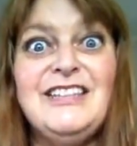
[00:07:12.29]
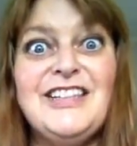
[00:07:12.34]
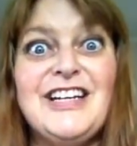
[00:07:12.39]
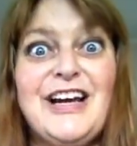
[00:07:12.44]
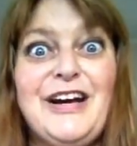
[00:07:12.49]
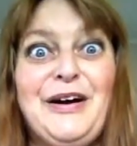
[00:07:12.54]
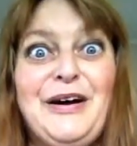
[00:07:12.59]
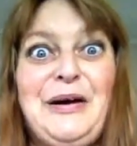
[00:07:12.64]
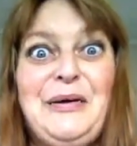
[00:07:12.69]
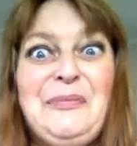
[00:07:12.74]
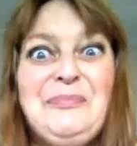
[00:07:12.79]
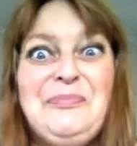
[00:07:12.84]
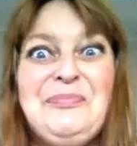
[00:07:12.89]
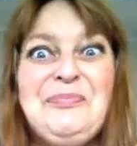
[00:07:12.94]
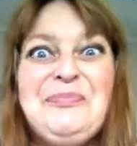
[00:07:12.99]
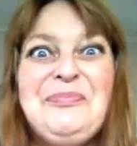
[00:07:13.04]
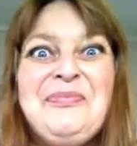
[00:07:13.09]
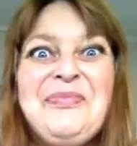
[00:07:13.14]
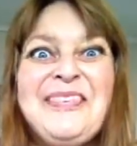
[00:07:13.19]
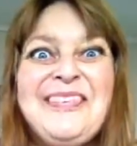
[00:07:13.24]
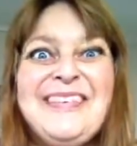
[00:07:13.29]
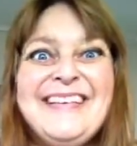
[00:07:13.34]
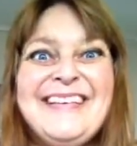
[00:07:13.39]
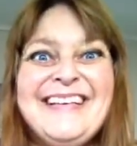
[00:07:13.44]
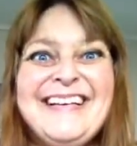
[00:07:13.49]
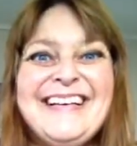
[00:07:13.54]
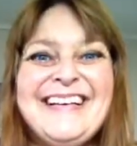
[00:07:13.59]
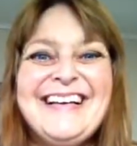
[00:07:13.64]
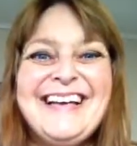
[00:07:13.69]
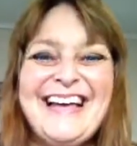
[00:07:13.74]
shower.
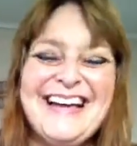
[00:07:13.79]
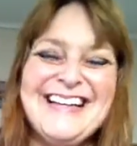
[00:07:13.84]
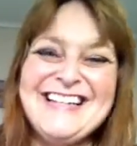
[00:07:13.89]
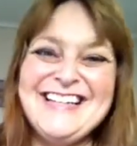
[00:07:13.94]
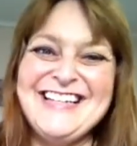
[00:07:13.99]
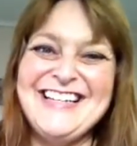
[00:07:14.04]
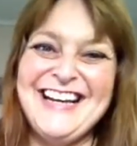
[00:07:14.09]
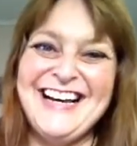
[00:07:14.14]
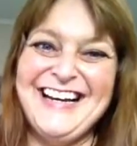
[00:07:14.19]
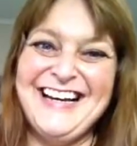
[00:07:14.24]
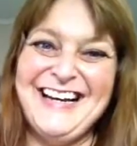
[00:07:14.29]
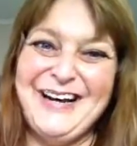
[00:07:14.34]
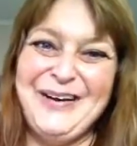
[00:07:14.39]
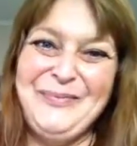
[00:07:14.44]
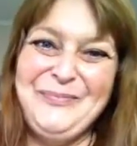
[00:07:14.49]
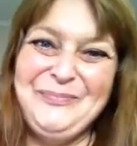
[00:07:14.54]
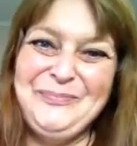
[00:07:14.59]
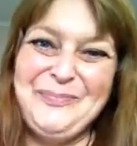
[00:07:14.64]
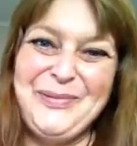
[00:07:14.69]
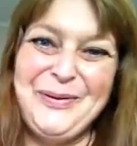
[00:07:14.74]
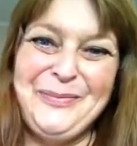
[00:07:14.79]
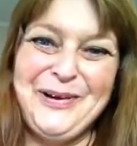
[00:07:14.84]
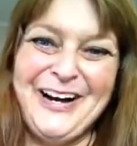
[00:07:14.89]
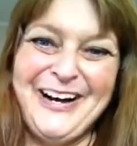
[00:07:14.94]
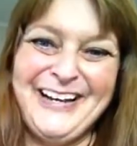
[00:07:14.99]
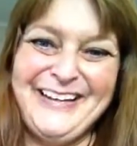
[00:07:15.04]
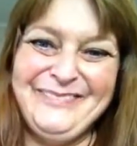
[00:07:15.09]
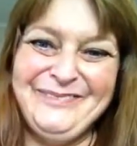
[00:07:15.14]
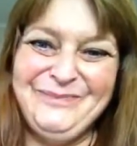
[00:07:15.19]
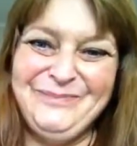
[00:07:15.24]
Catch you later. Bye
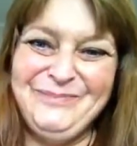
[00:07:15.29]
bye.